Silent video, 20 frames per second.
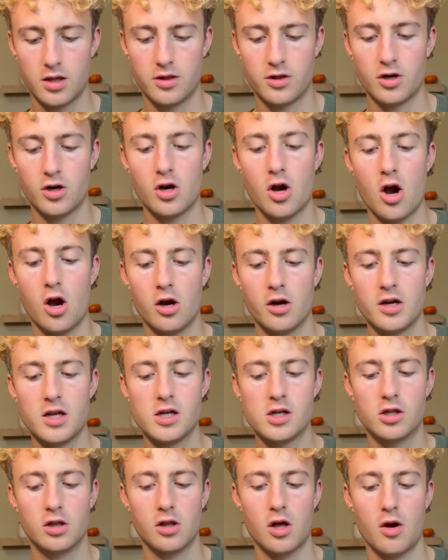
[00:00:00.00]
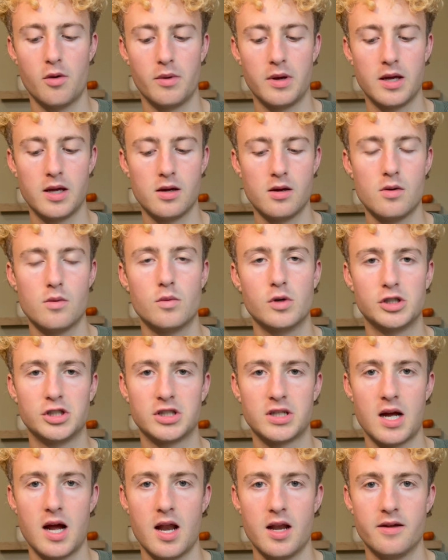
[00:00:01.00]
they're already glowing,
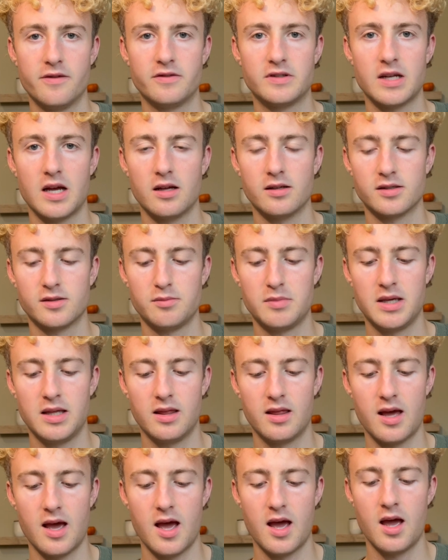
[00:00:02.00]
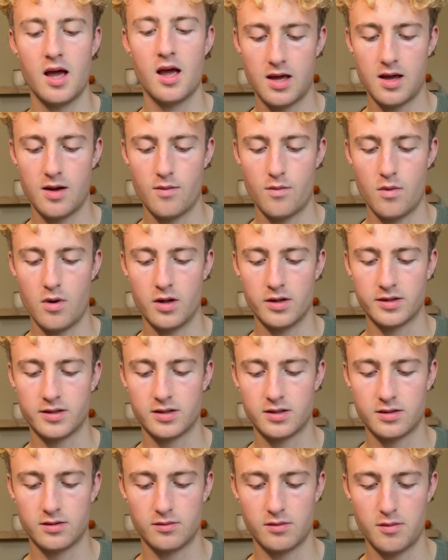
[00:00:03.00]
which kind of tells me that it
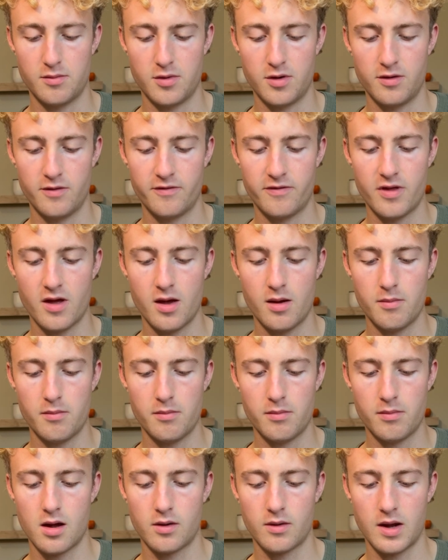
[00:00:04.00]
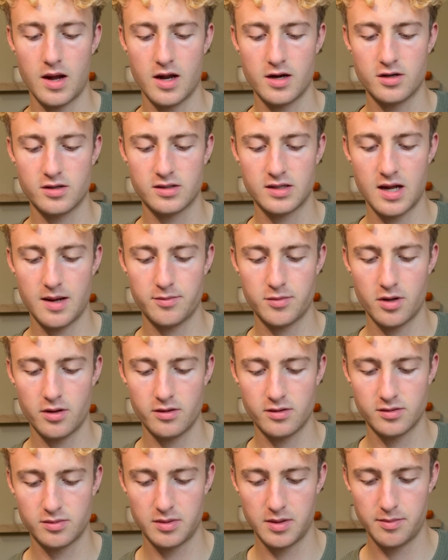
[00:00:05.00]
wants to remove them. Okay, I just tapped all
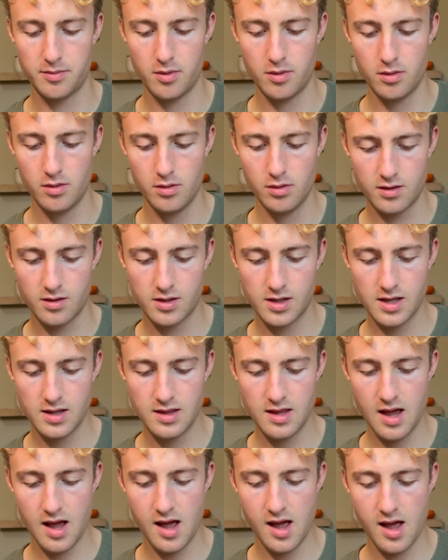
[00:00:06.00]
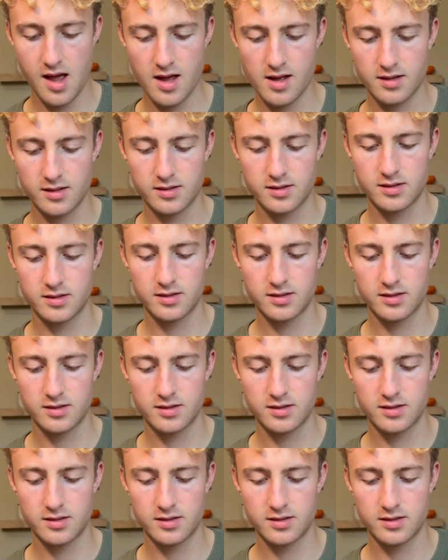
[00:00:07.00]
those people. Look at that.